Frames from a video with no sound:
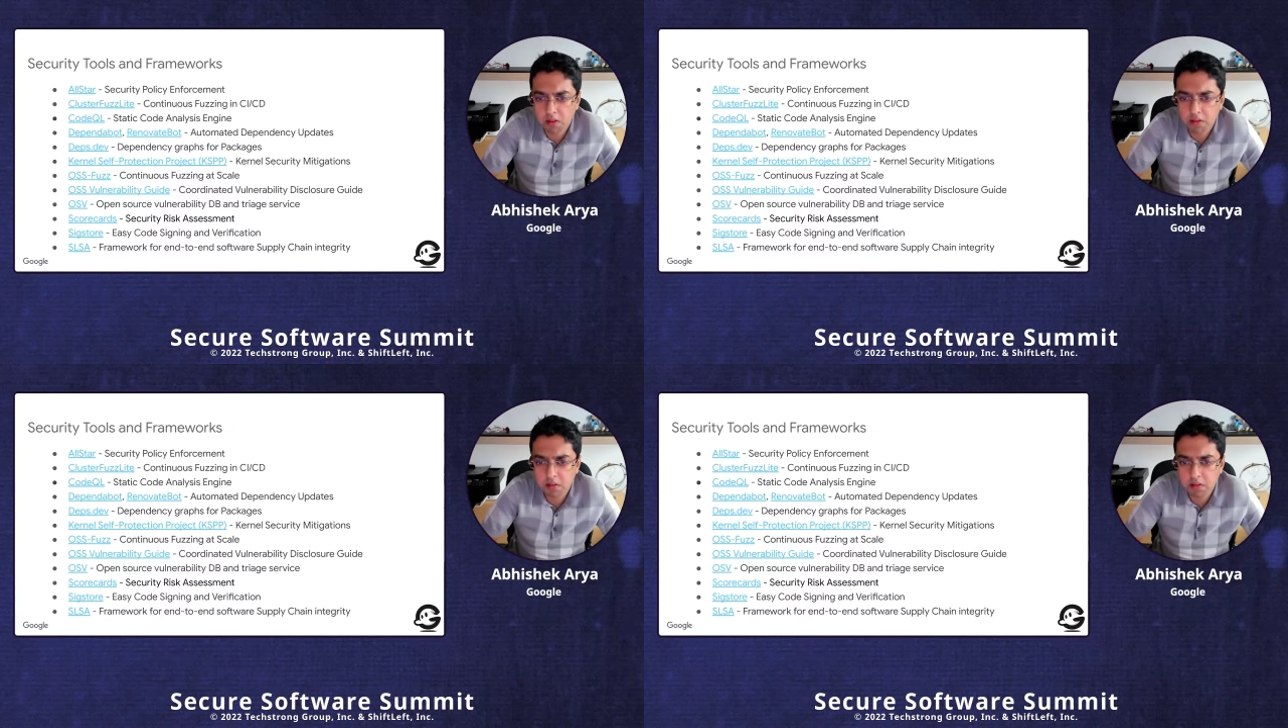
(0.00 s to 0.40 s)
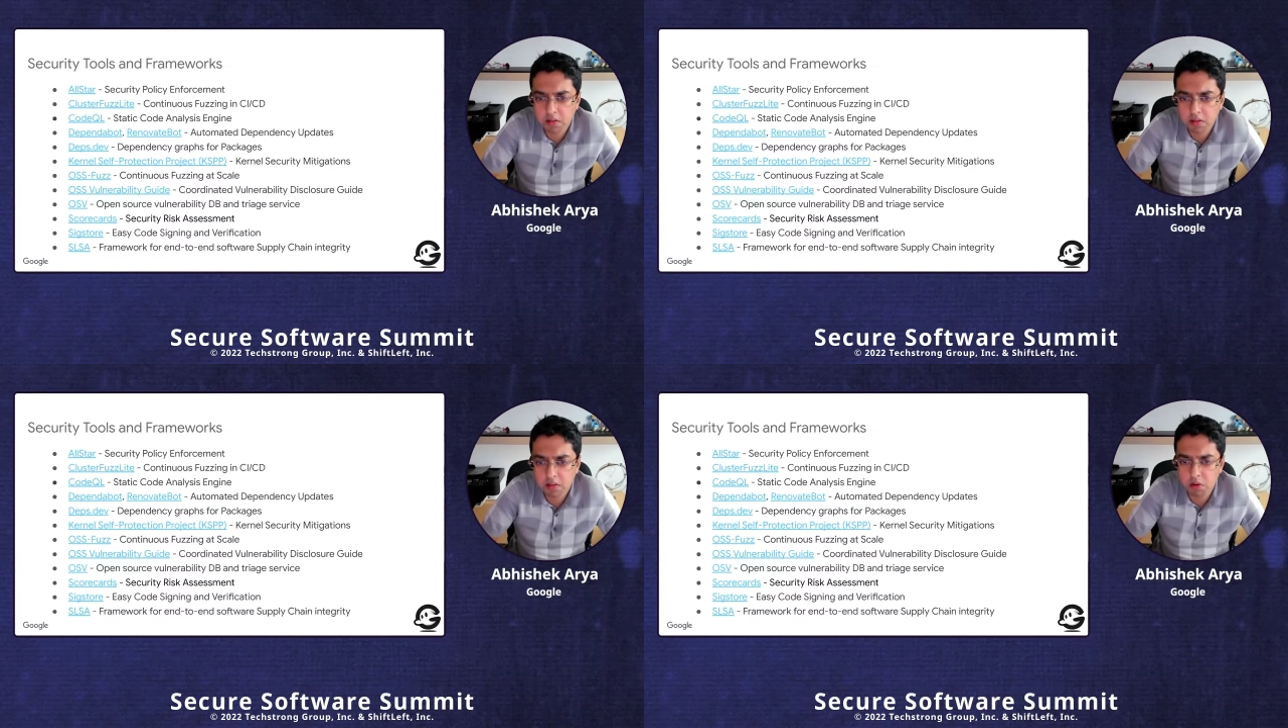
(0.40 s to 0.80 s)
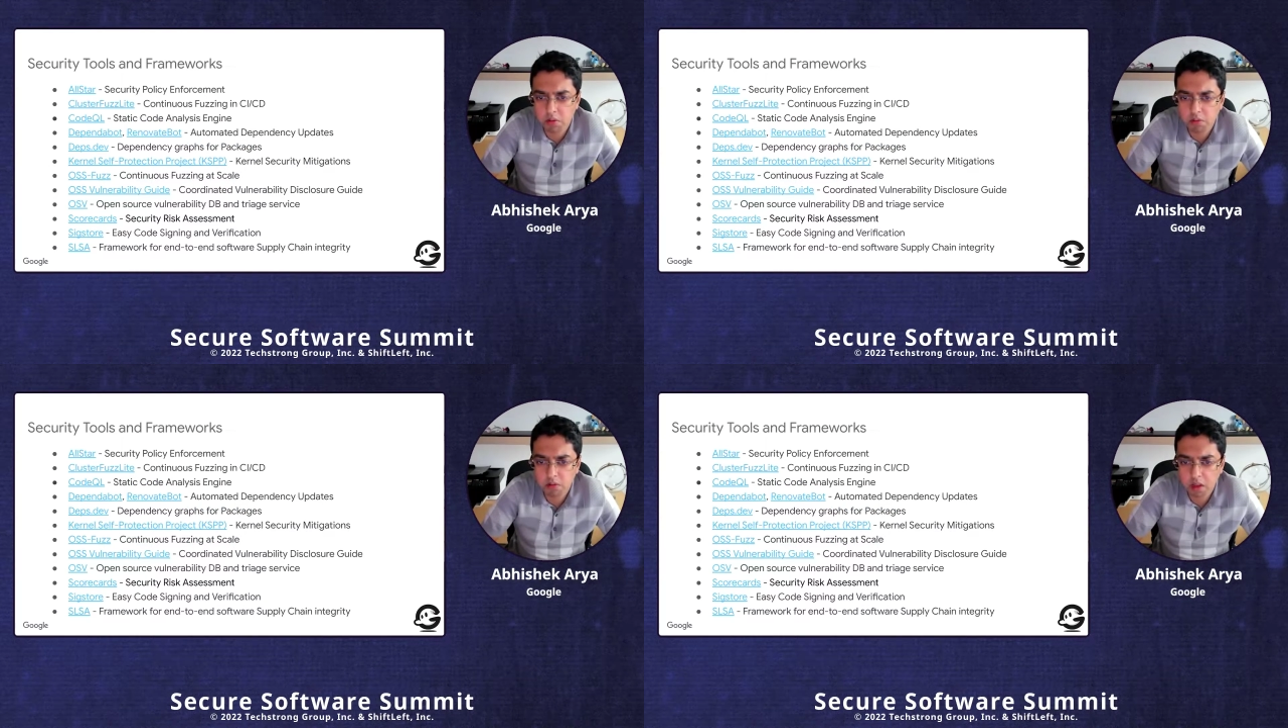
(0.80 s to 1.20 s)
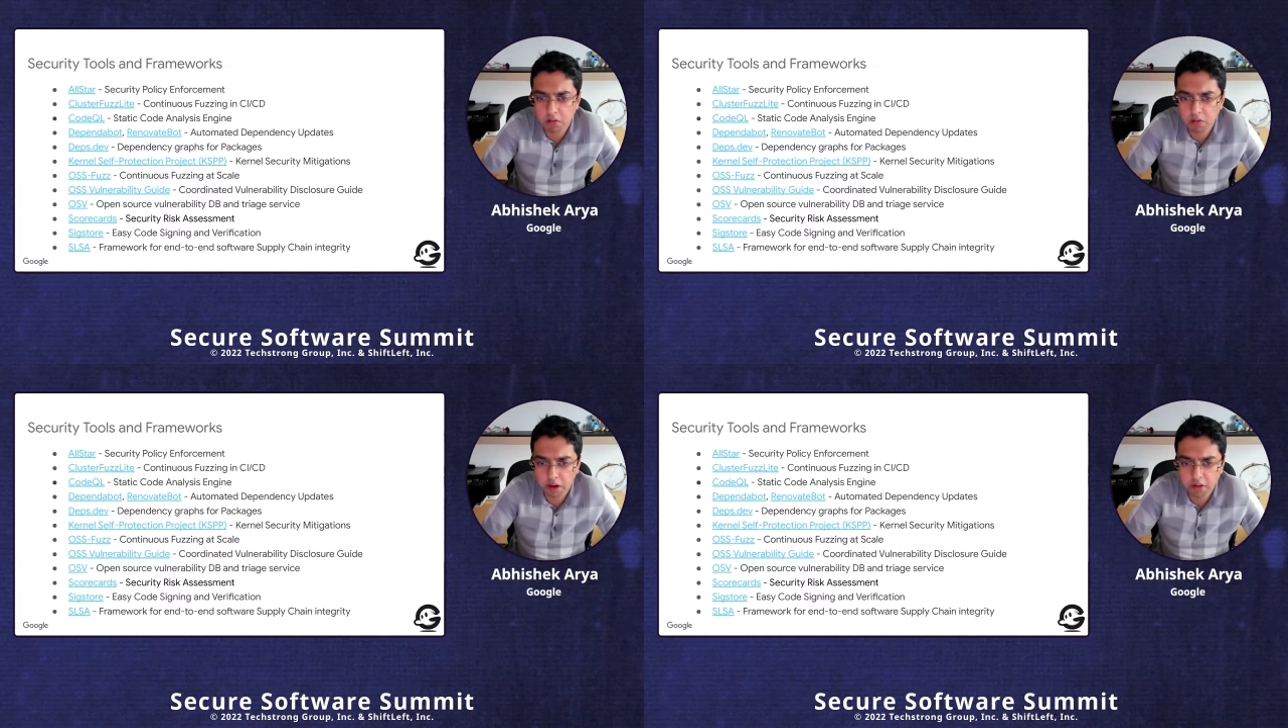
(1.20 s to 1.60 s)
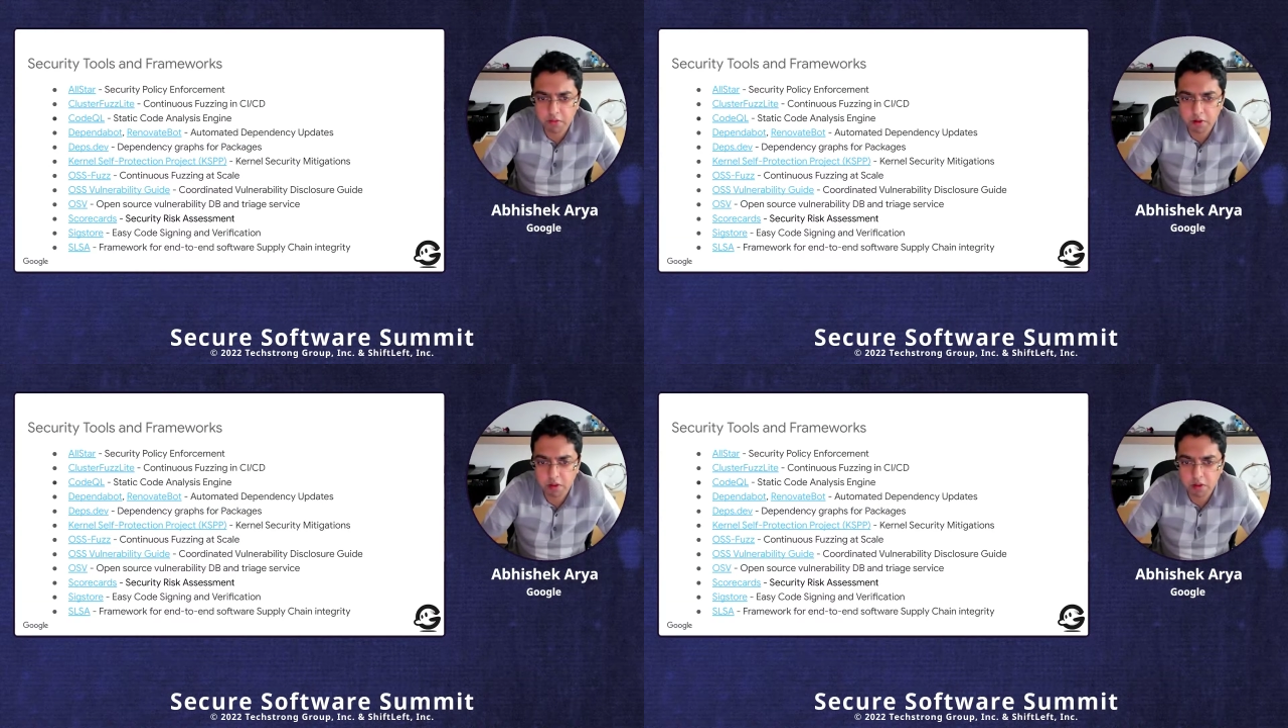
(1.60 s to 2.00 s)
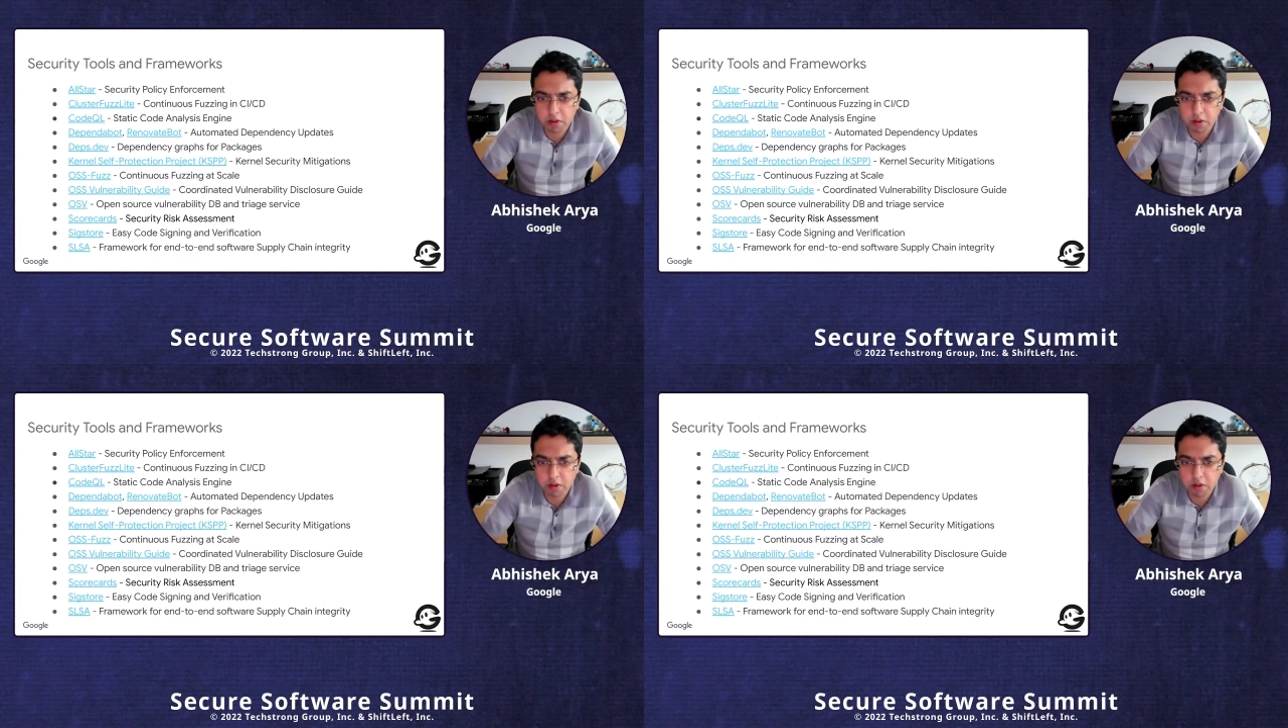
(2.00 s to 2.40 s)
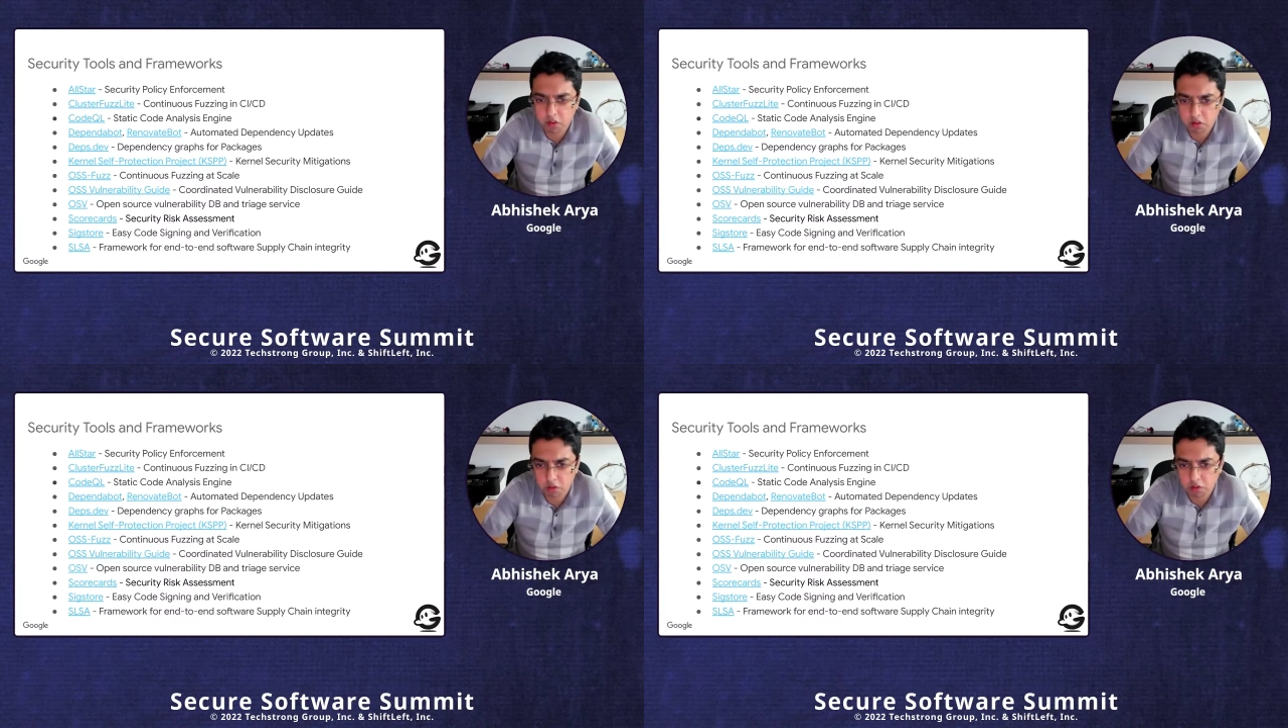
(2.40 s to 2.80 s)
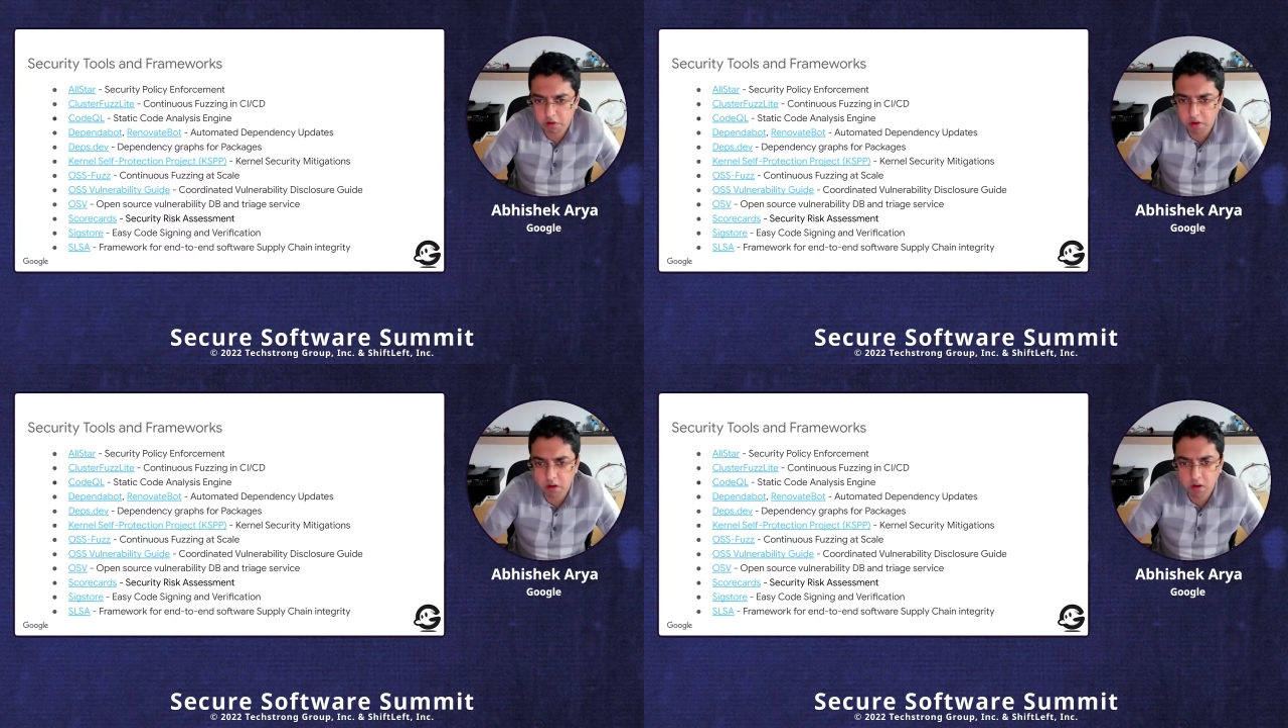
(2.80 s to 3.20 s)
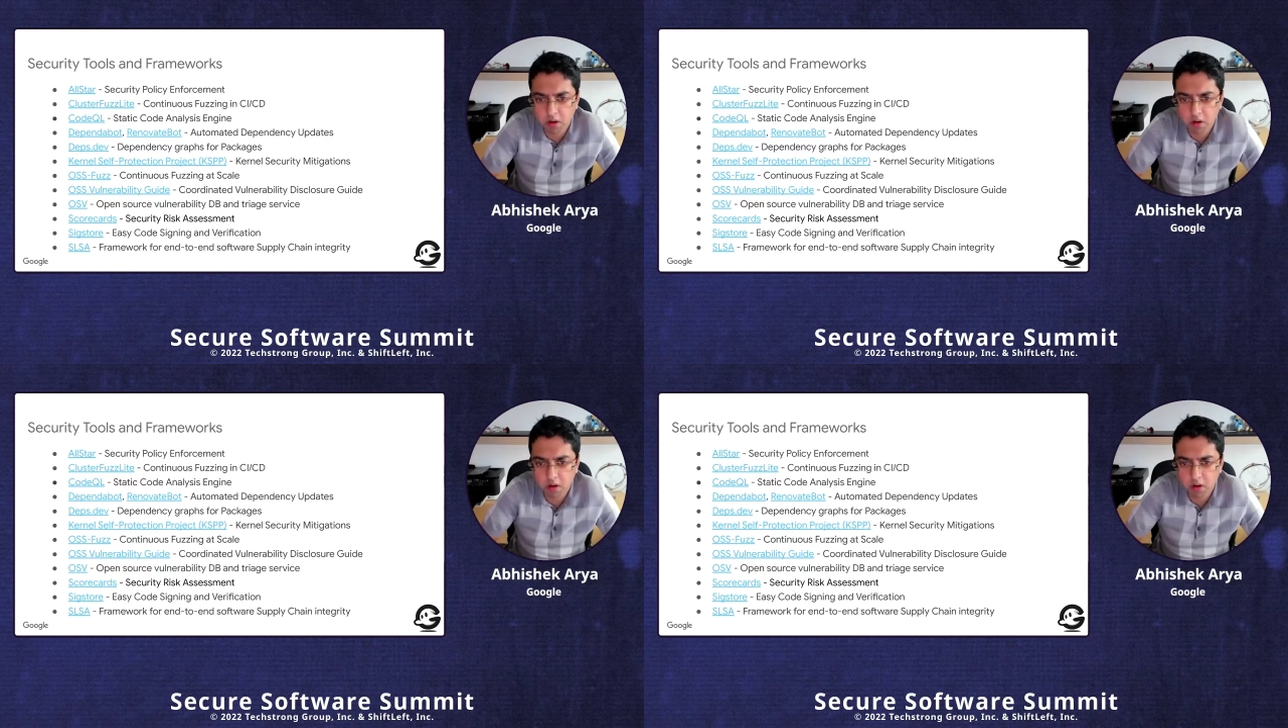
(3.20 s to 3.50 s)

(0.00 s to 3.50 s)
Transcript: the security tools and frameworks we discussed so far.